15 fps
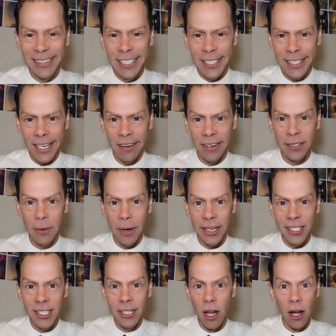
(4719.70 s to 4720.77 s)
Serious
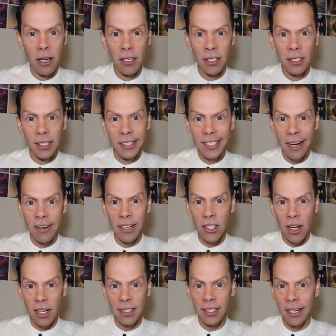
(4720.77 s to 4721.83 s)
question, no. Serious
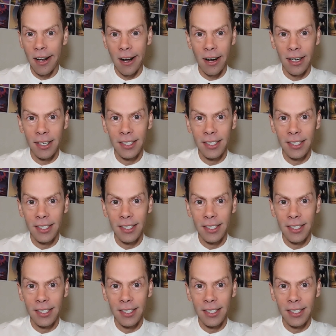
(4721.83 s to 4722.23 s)
answer, no.